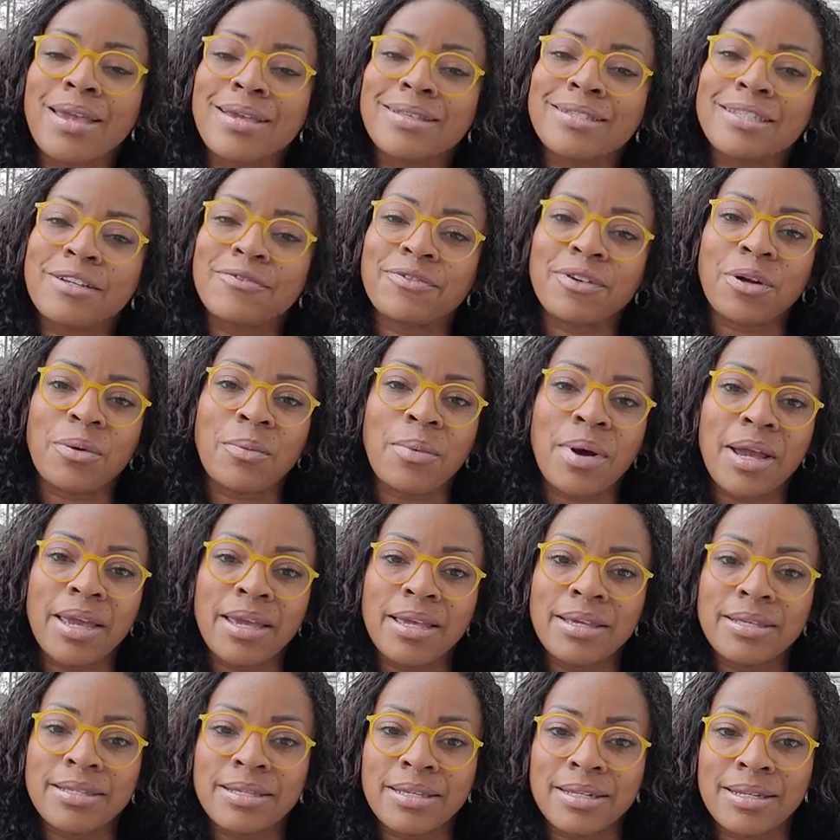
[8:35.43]
different
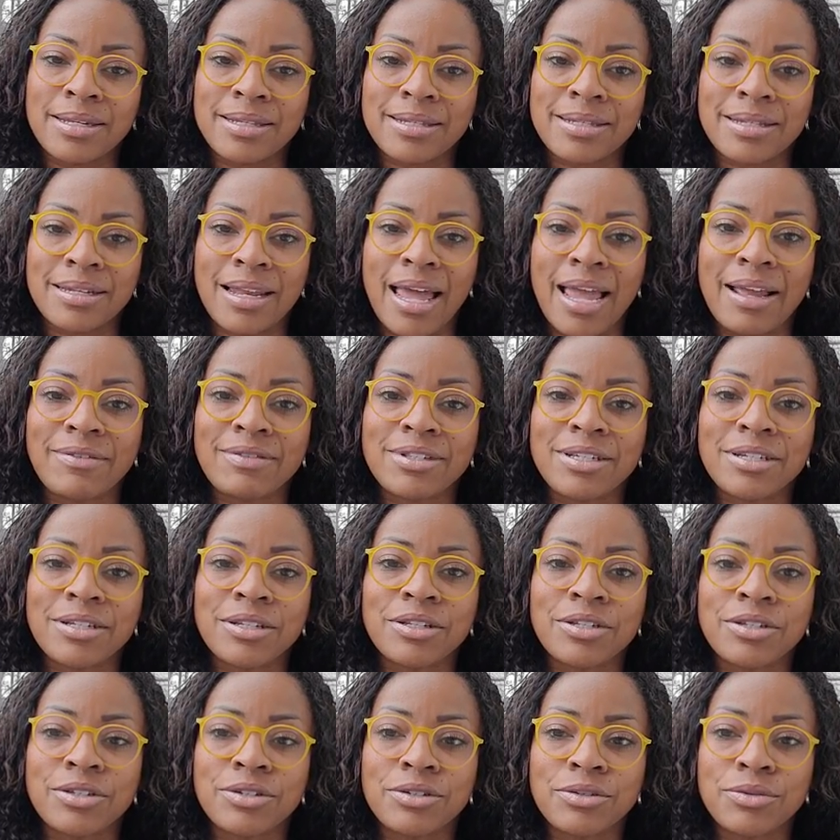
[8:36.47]
ways in this life to
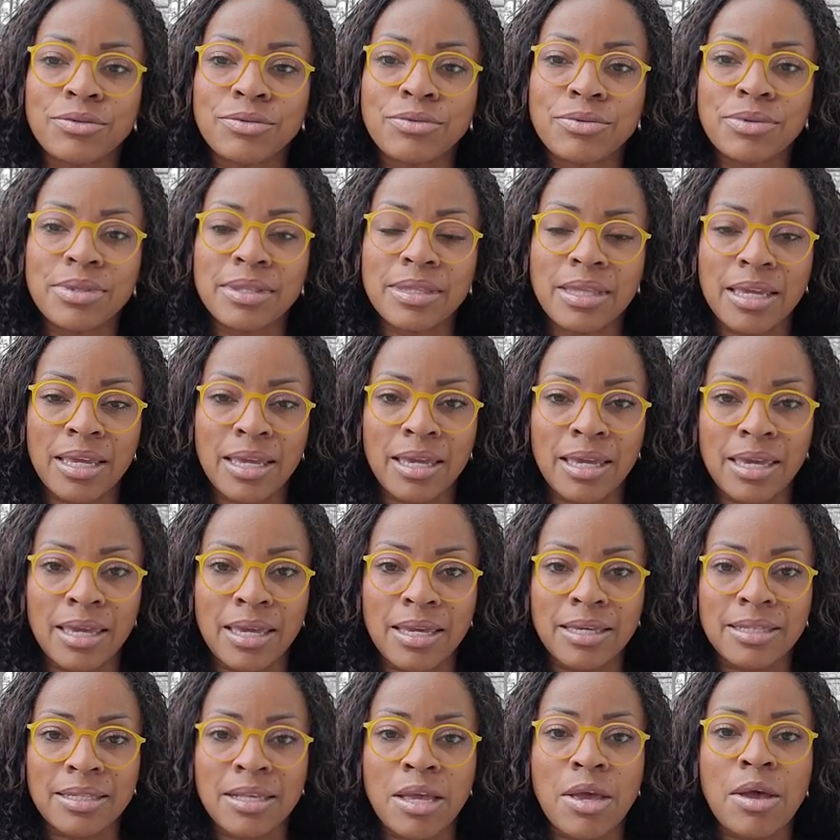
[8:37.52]
do
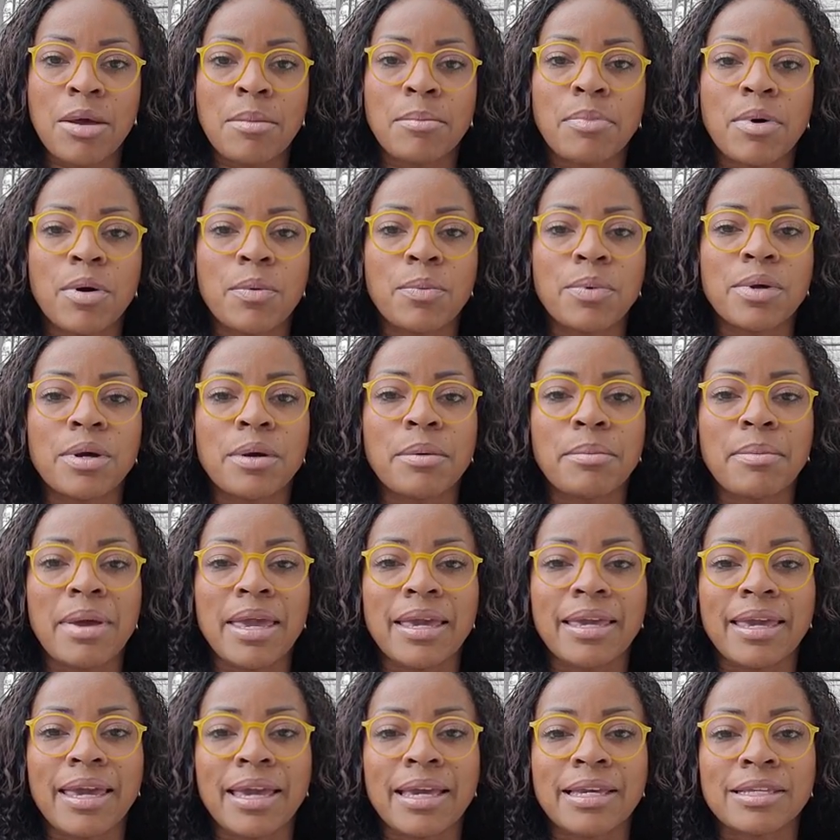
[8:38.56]
things, but we'll
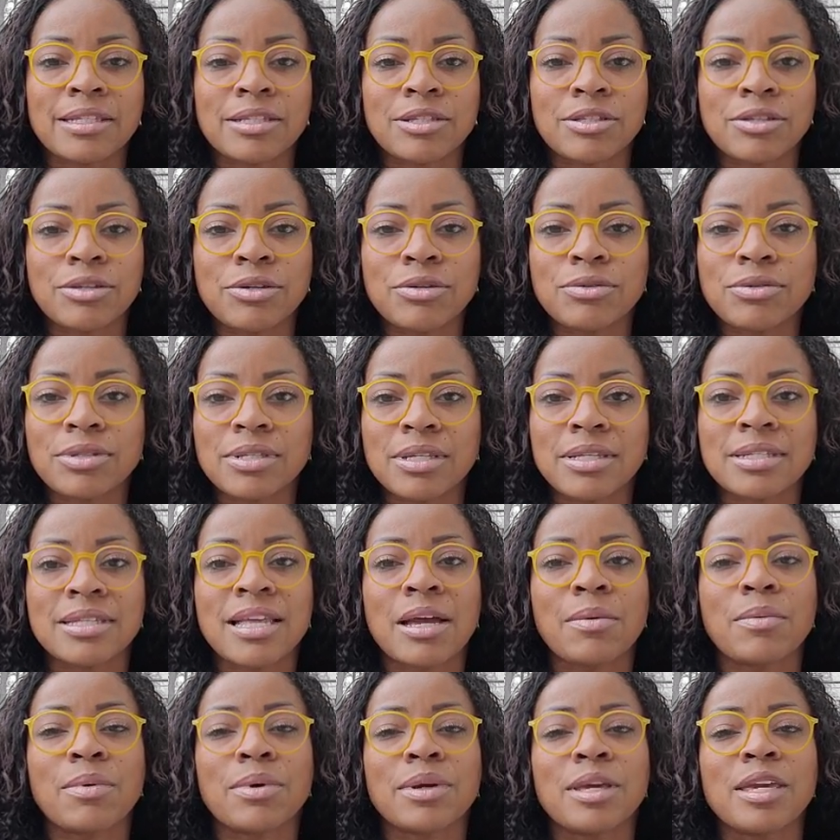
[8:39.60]
make excuses that
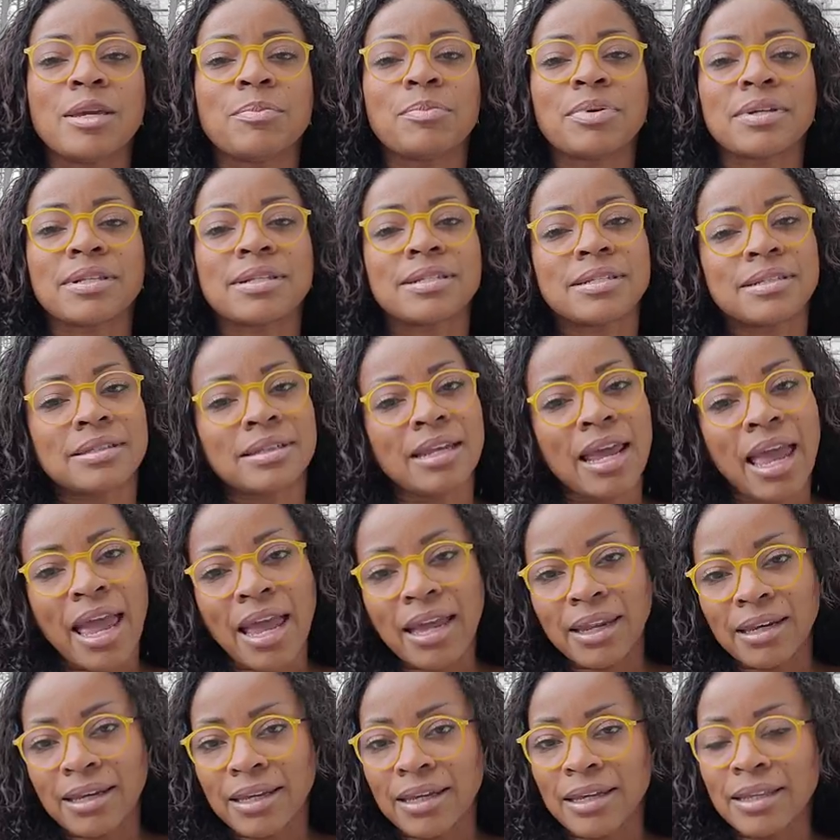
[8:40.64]
will keep us
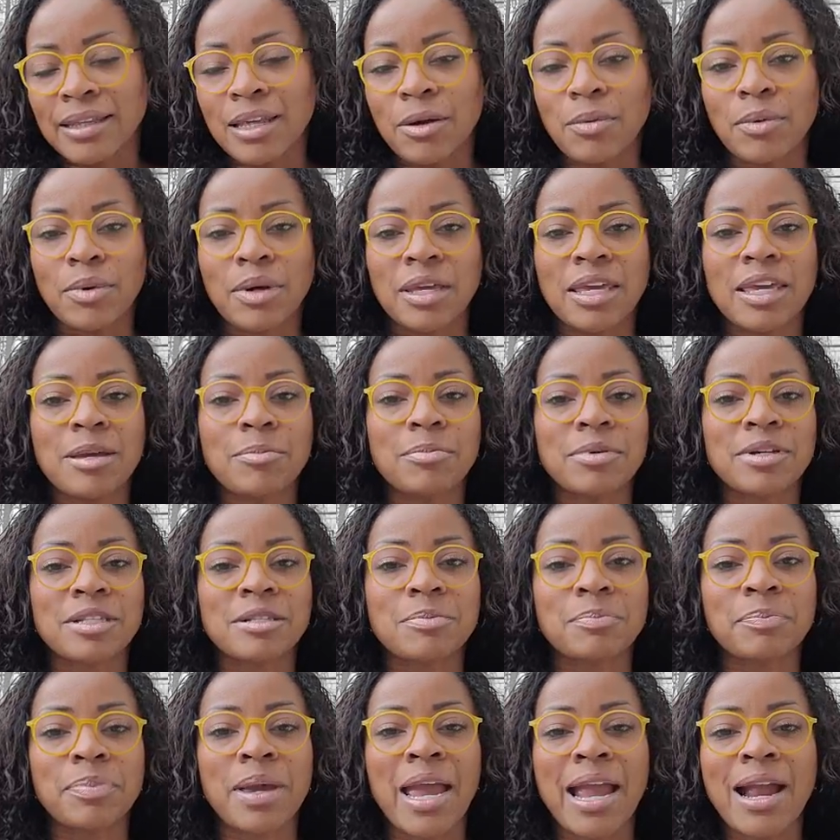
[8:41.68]
stagnant, that will keep us
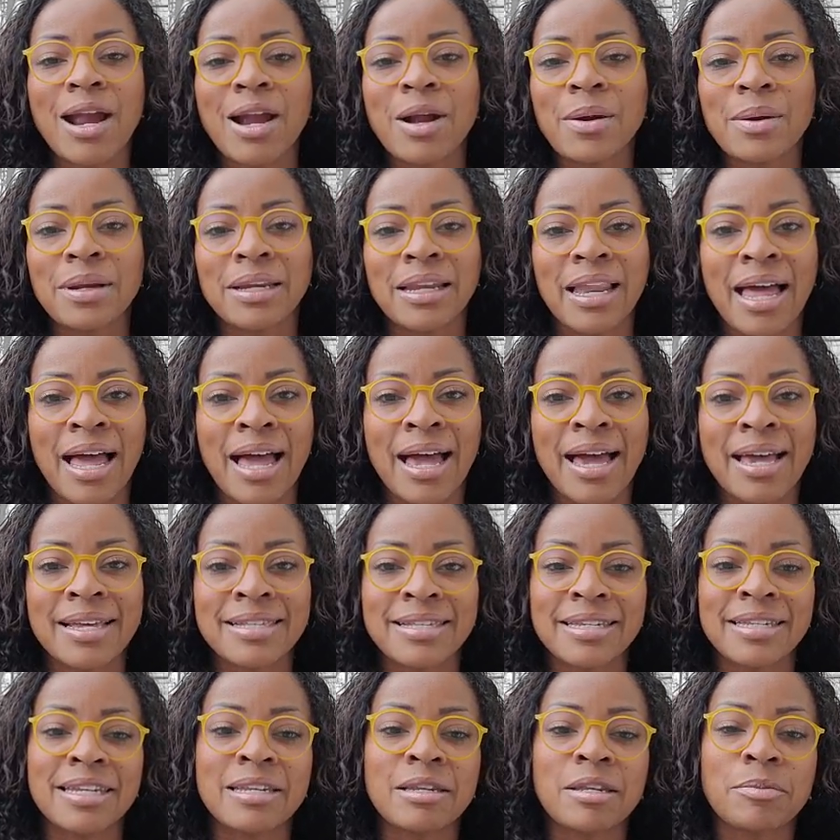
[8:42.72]
paralyzed
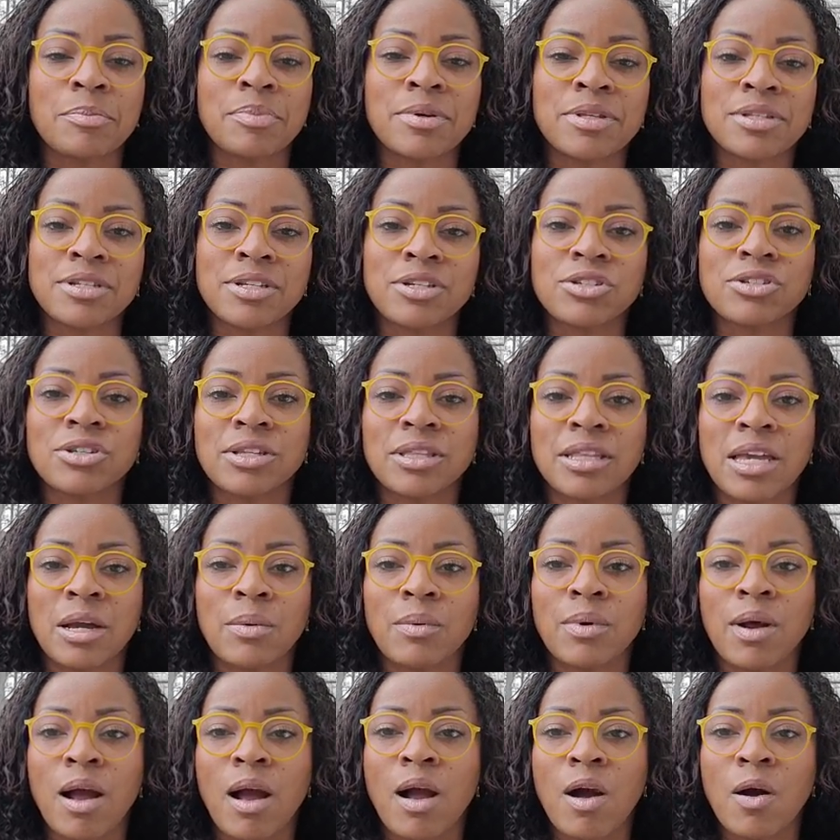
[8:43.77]
and in the position that
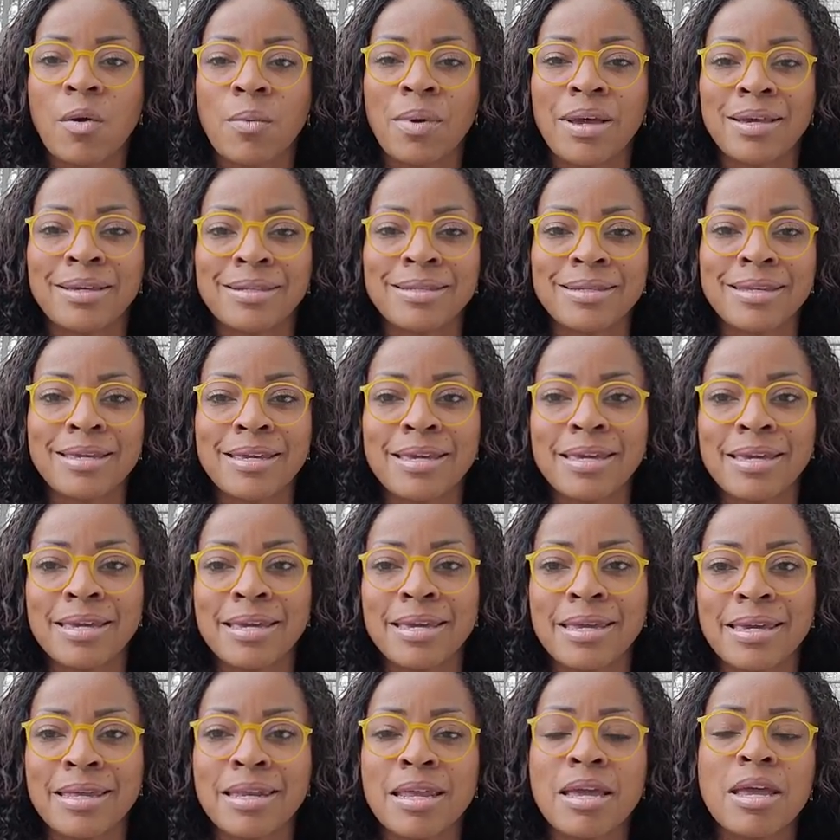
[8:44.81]
we're always
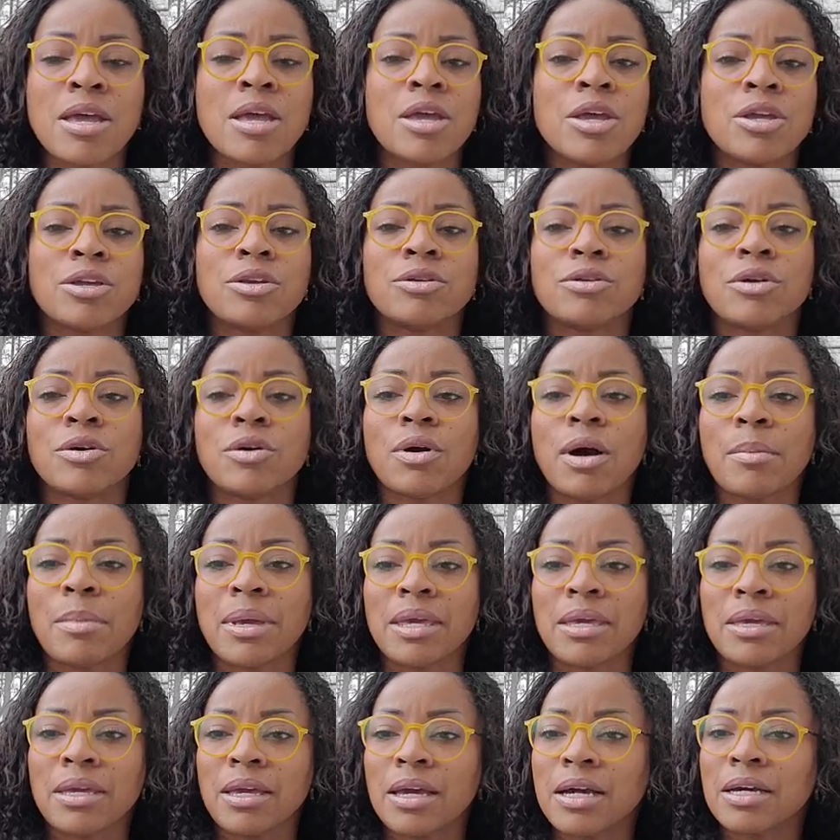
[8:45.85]
in.
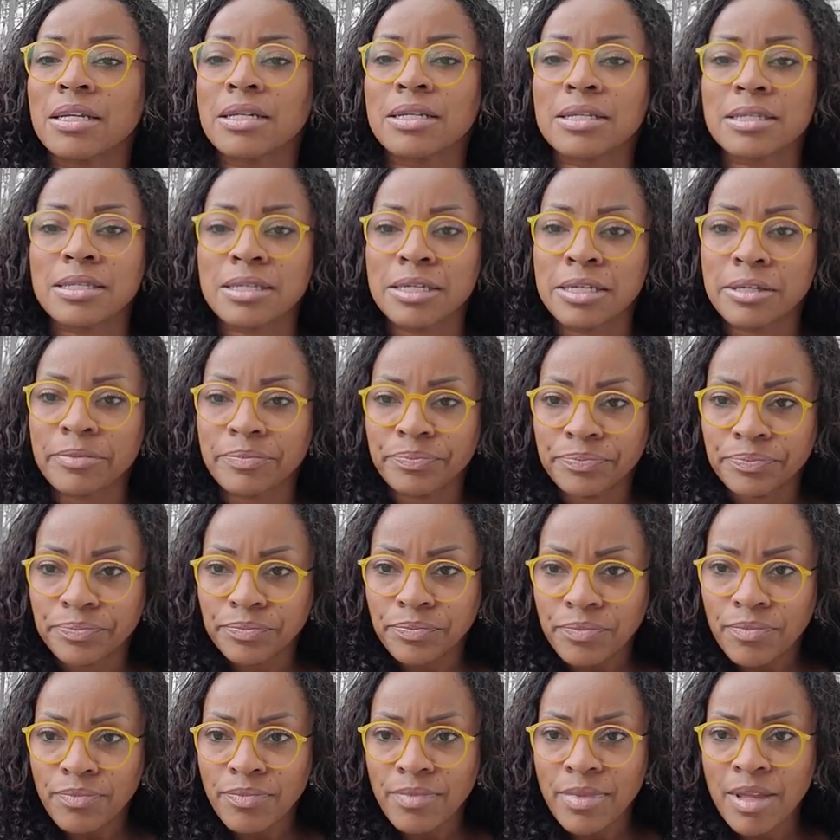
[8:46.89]
Honestly,
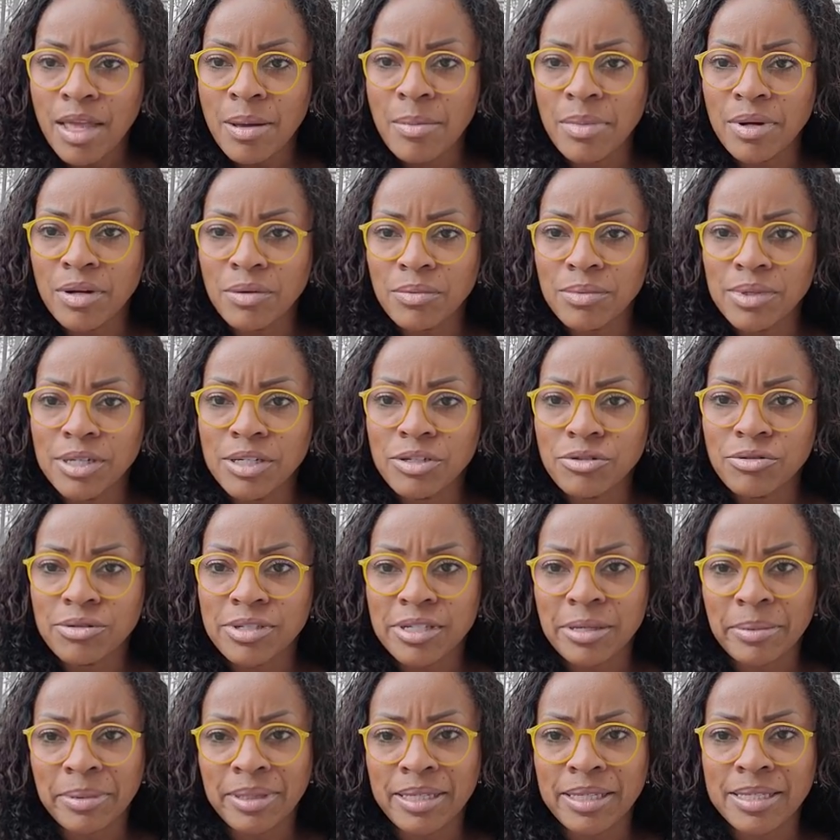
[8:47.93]
I'm gonna read you
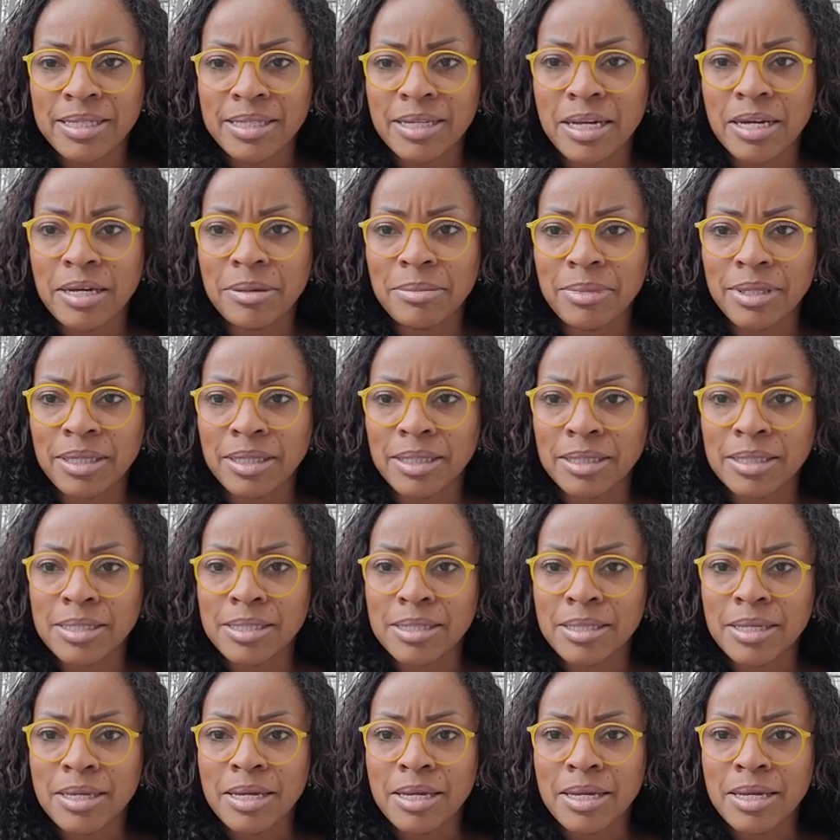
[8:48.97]
some of these comments,